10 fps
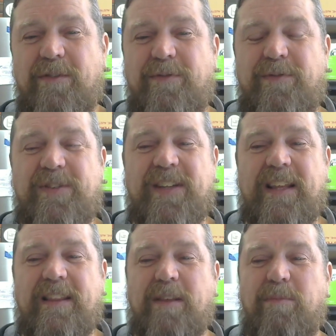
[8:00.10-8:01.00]

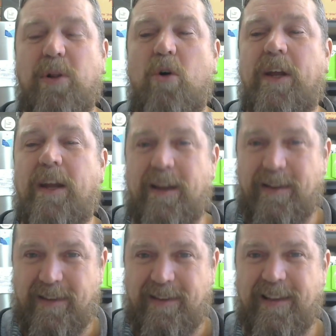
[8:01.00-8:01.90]
seen the blocking
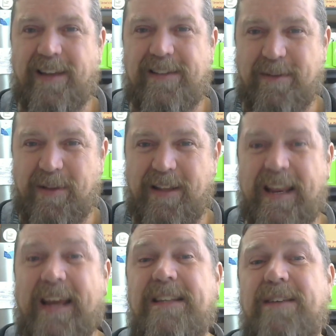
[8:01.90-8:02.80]
and some of the
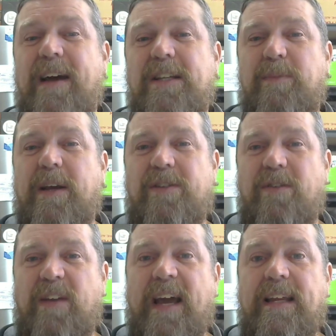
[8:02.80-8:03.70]
negative aspects
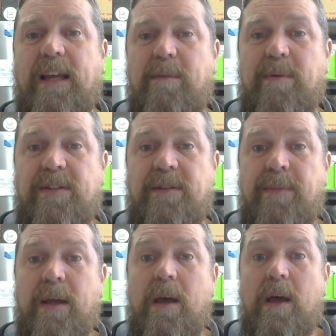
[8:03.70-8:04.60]
of gatekeepers.
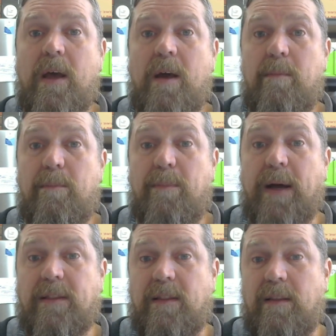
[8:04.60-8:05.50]

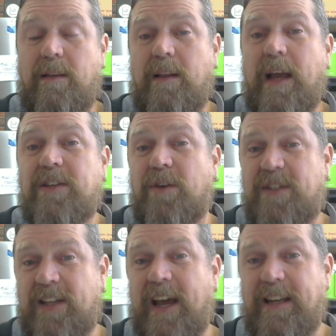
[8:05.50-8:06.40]
But as I've
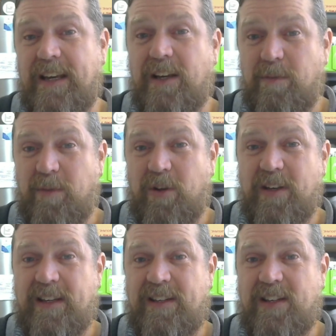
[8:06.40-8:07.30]
stayed in
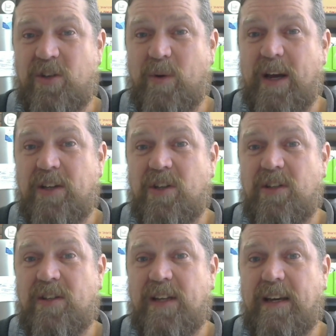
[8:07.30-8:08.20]
community
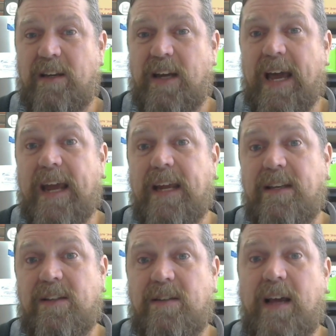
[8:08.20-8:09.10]
situations and gained